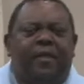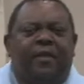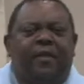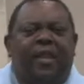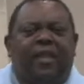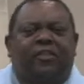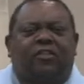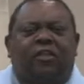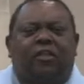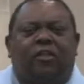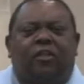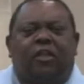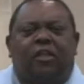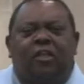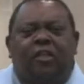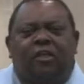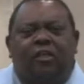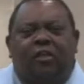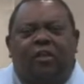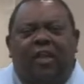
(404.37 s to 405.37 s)
That's a
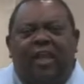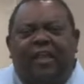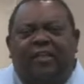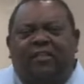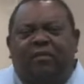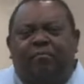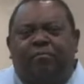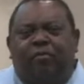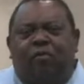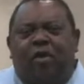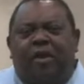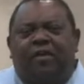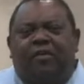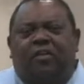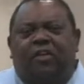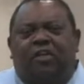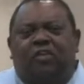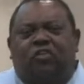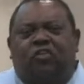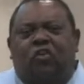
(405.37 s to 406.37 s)
little less important
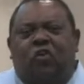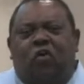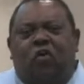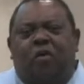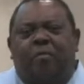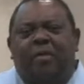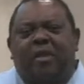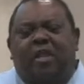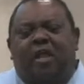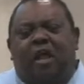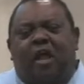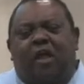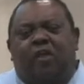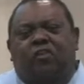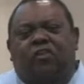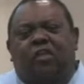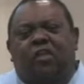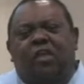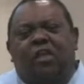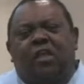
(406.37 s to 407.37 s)
to this story
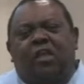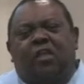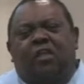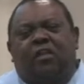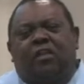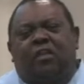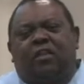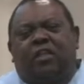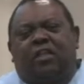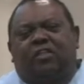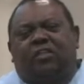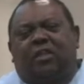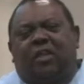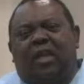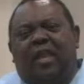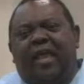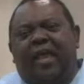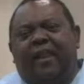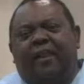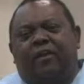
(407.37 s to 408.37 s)
because this
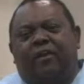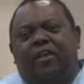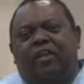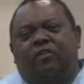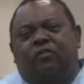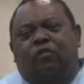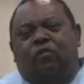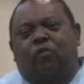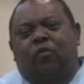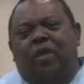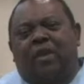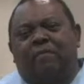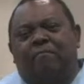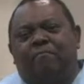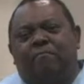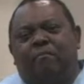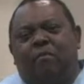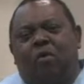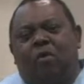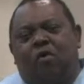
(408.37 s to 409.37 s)
letter is
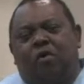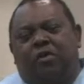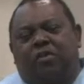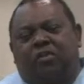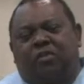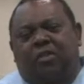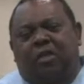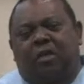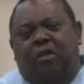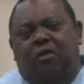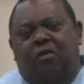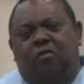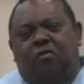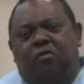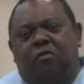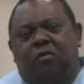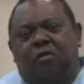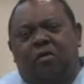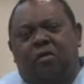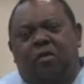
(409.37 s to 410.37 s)
written more
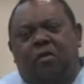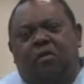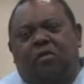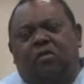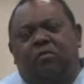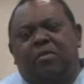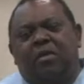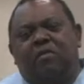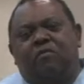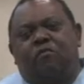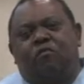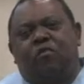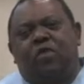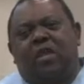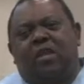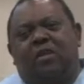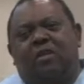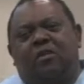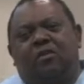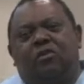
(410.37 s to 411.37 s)
so to be
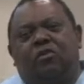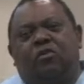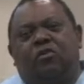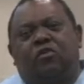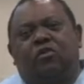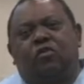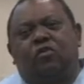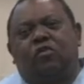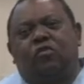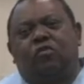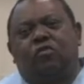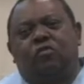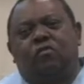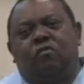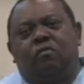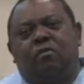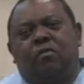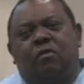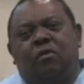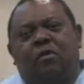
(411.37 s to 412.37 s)
written to
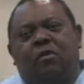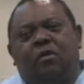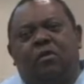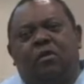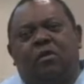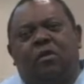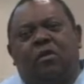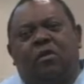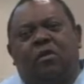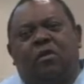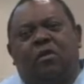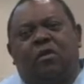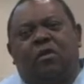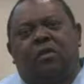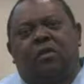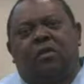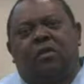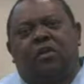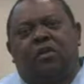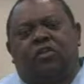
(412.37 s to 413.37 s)

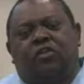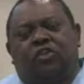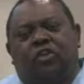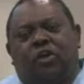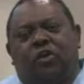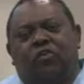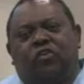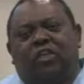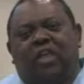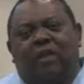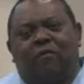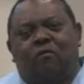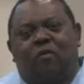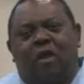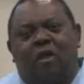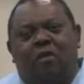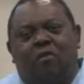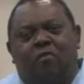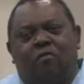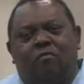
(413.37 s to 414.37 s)
the church at
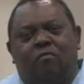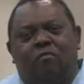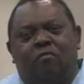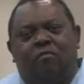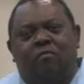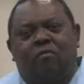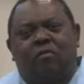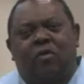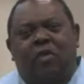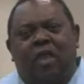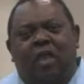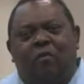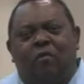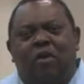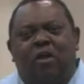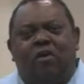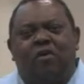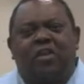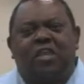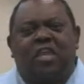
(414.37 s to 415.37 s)
Rome. And
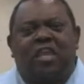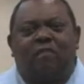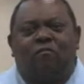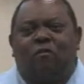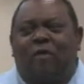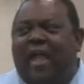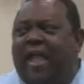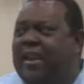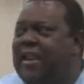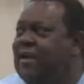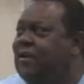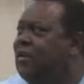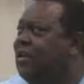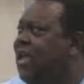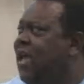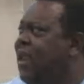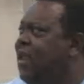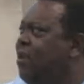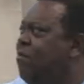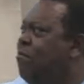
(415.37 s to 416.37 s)
we're going to get right into
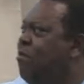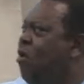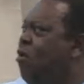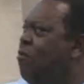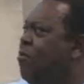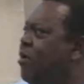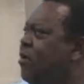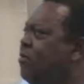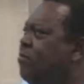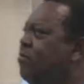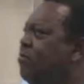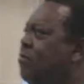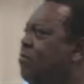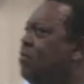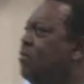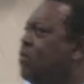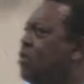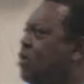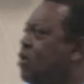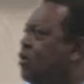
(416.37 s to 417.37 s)
that in a moment.
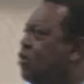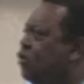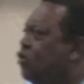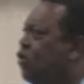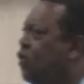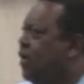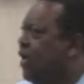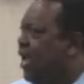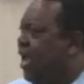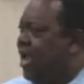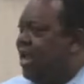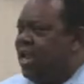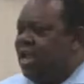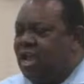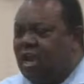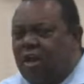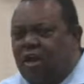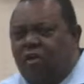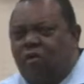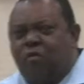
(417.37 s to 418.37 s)
So again,
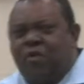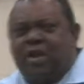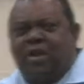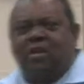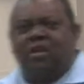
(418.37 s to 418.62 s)
here we